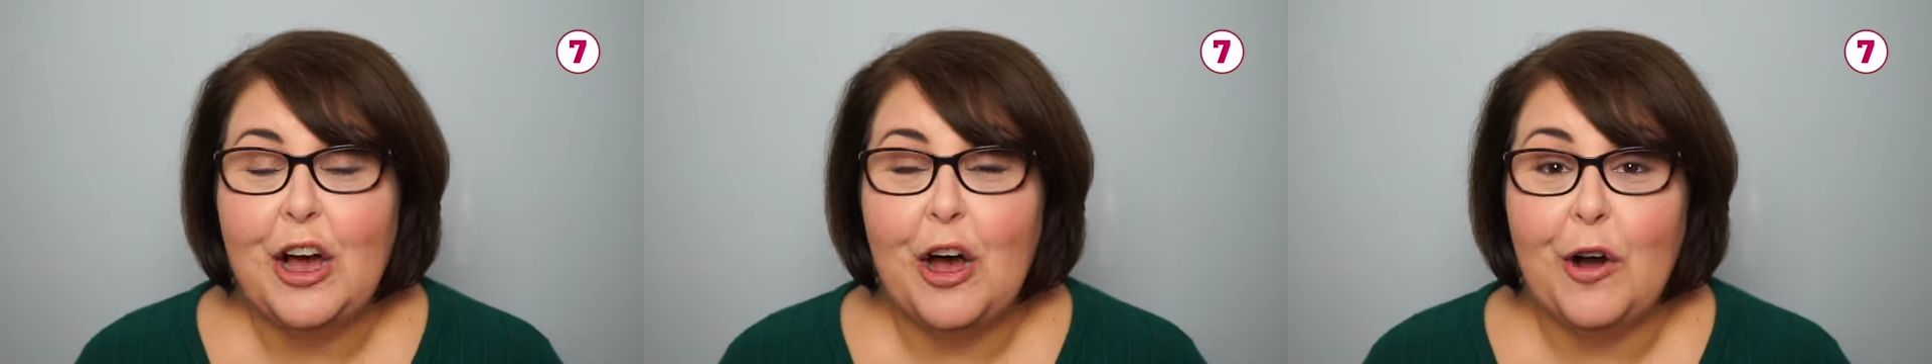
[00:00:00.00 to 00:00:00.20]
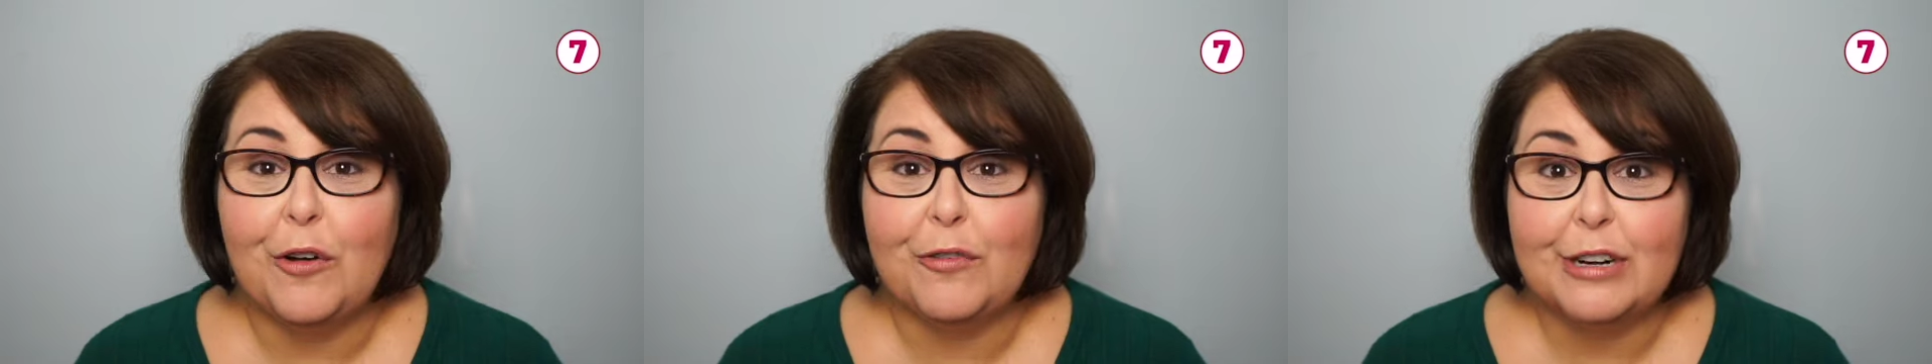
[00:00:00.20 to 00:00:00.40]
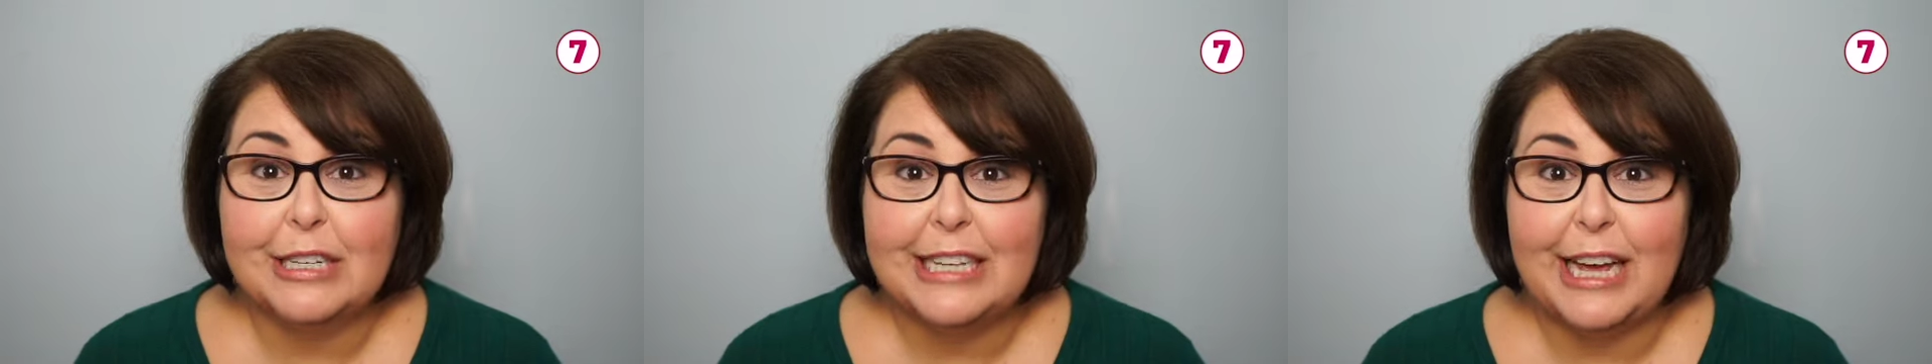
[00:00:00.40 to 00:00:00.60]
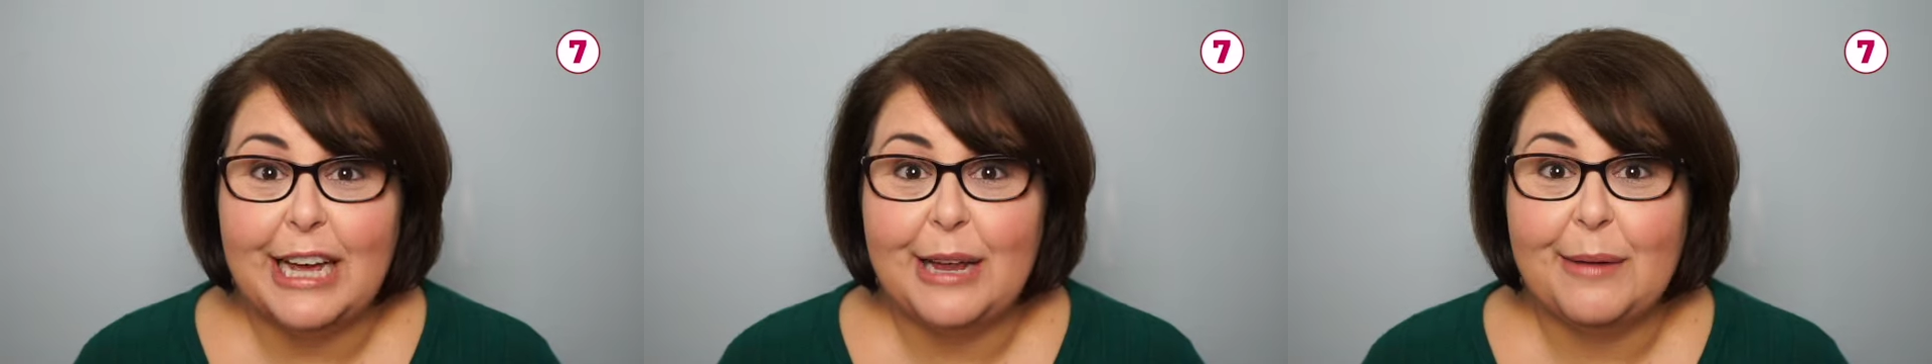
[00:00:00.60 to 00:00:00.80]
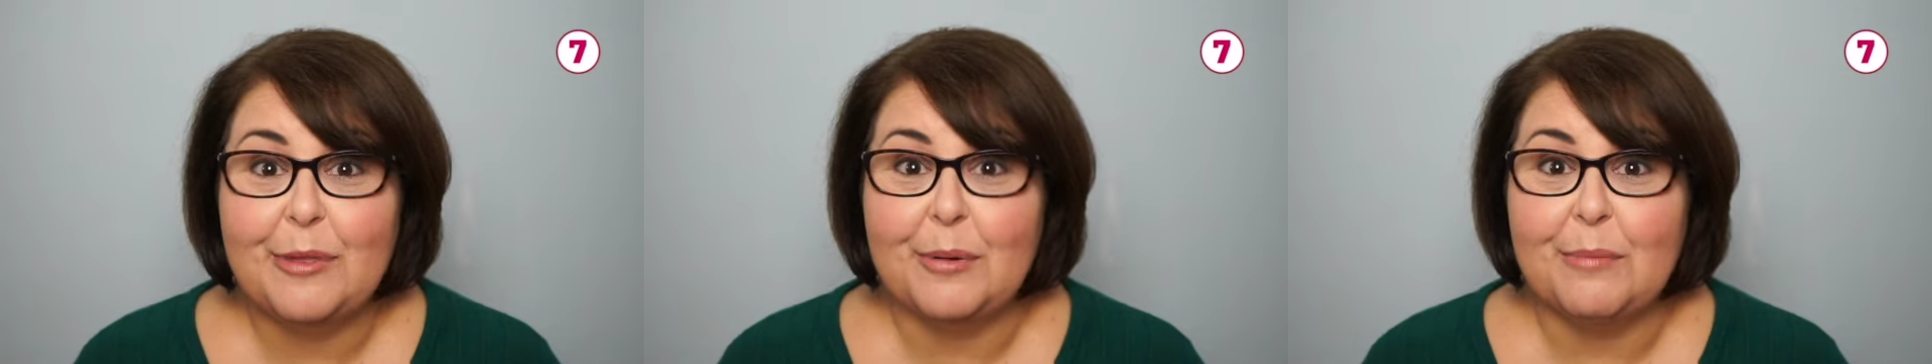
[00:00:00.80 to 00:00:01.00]
Over
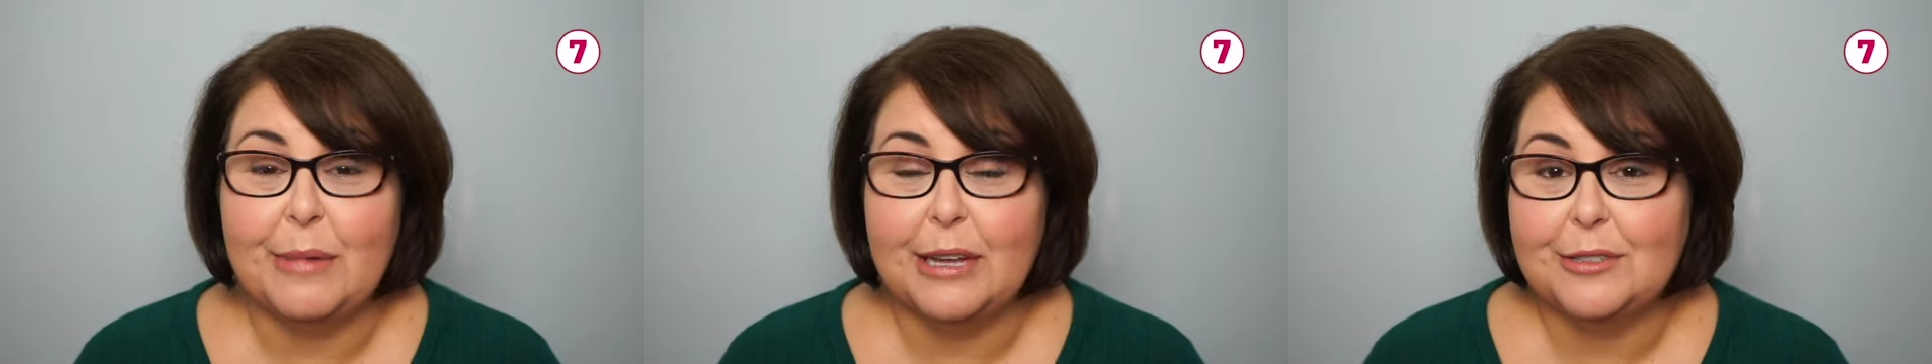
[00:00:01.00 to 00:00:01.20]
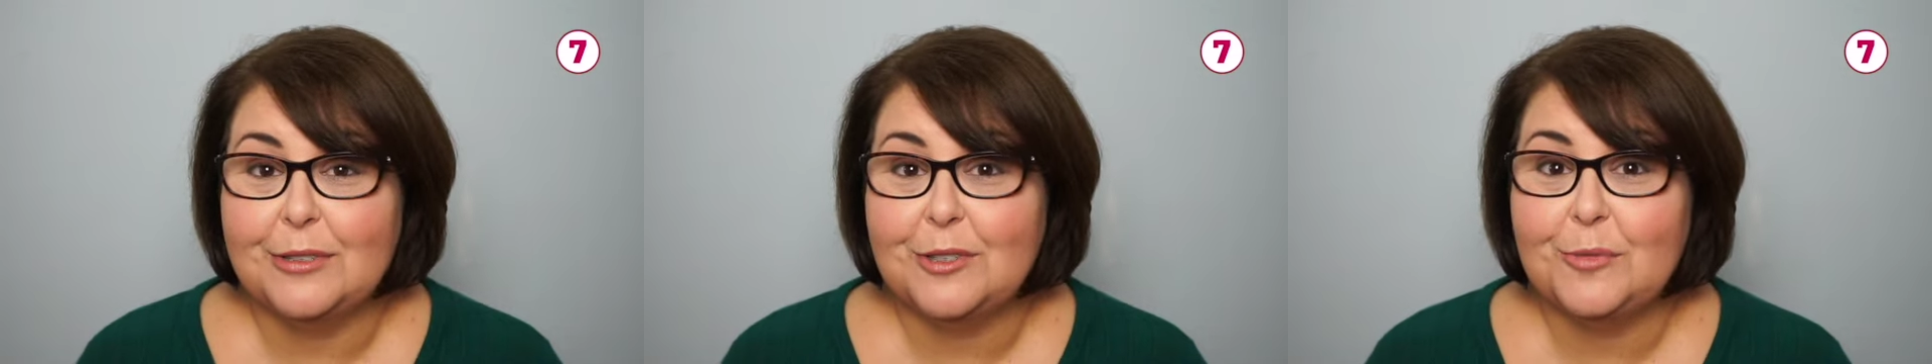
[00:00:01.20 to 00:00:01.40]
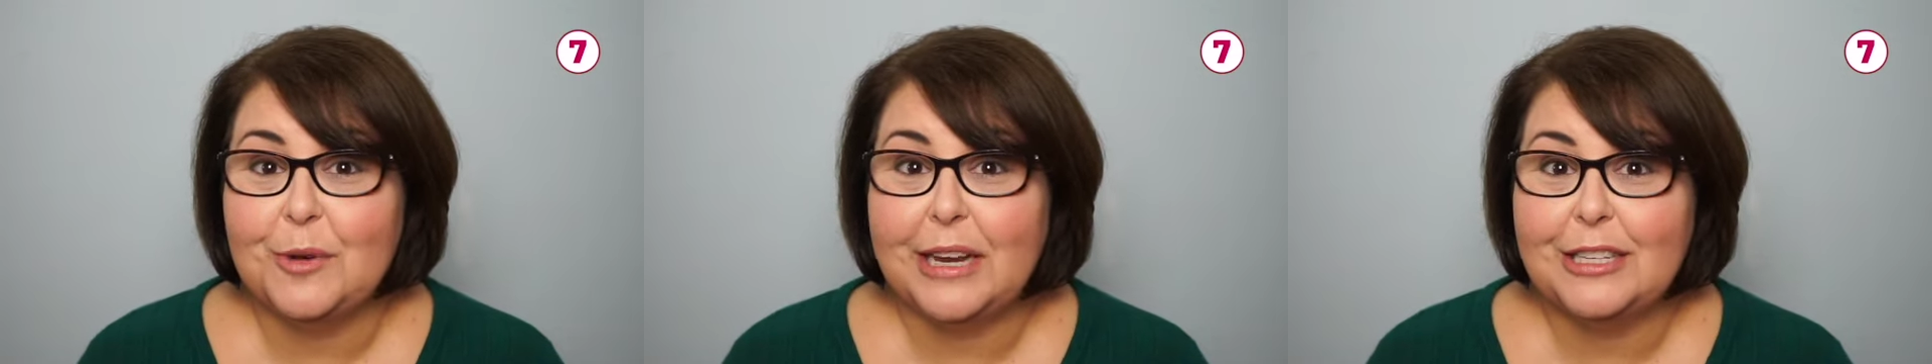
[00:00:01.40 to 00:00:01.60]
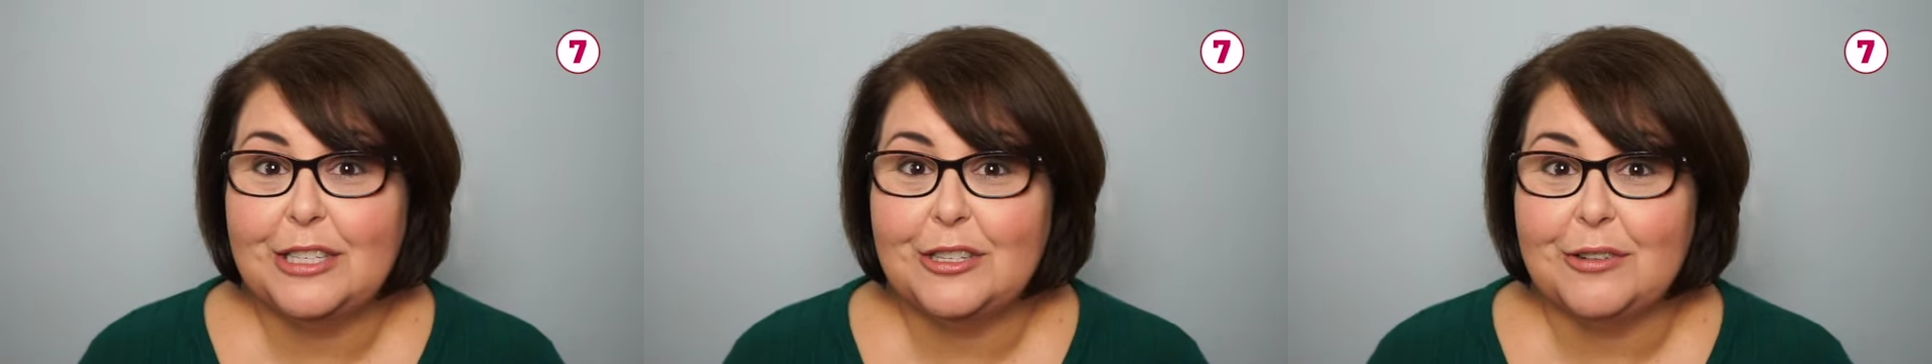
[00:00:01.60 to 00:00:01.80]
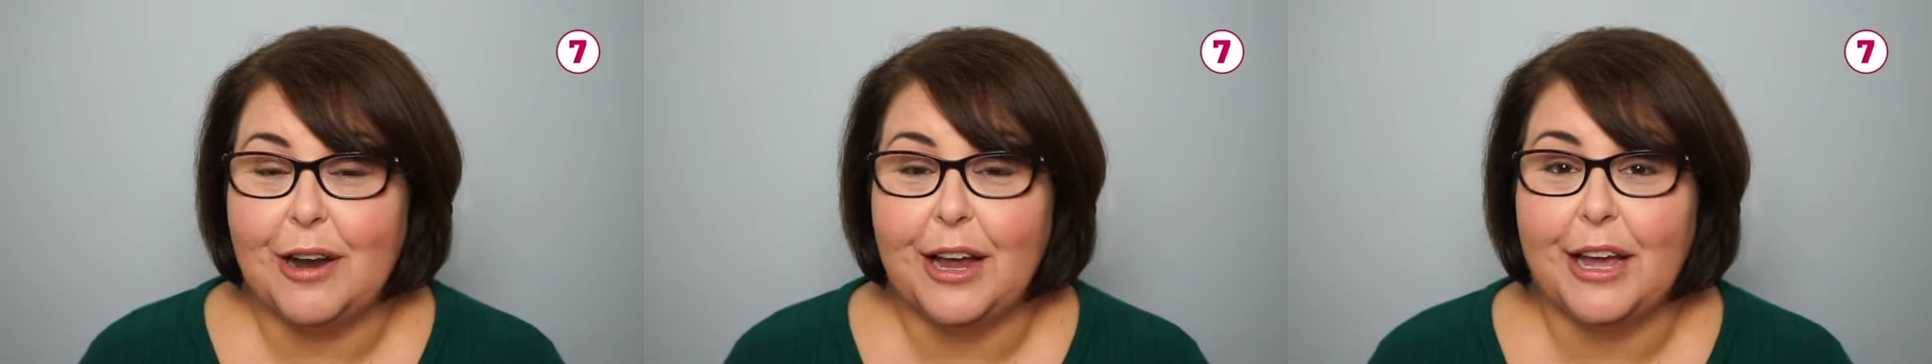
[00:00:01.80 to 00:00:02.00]
time, their muscles will get
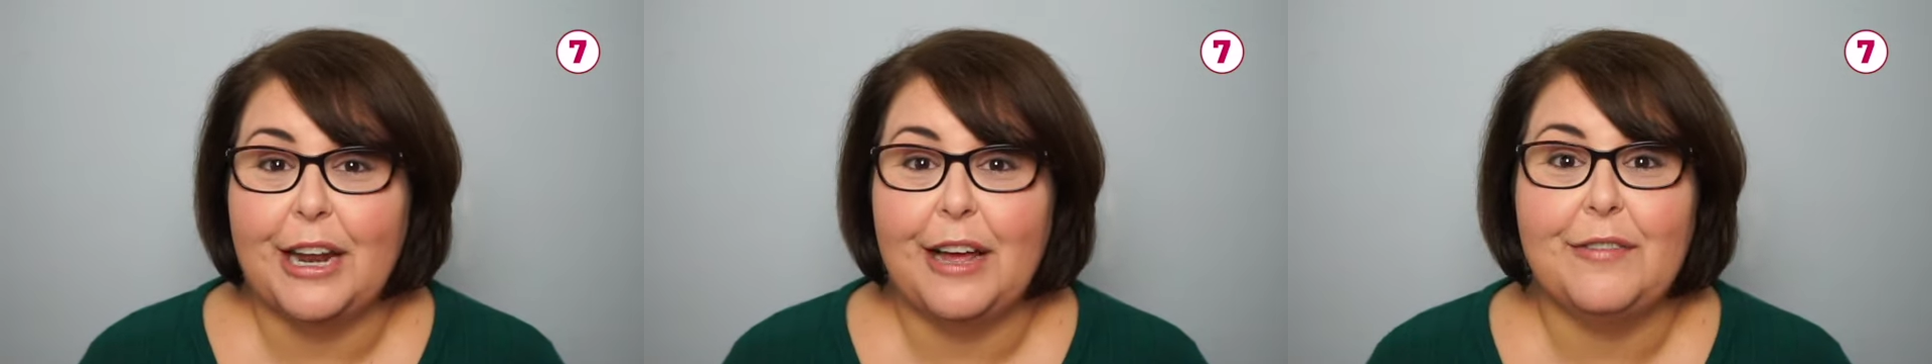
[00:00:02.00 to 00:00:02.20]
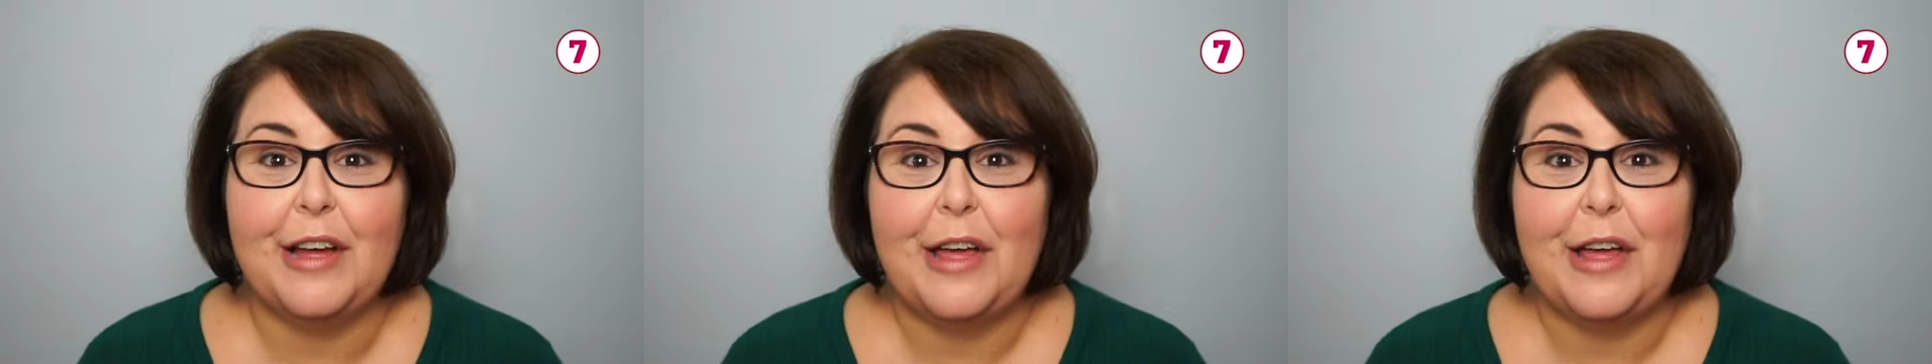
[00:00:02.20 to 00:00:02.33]
strong enough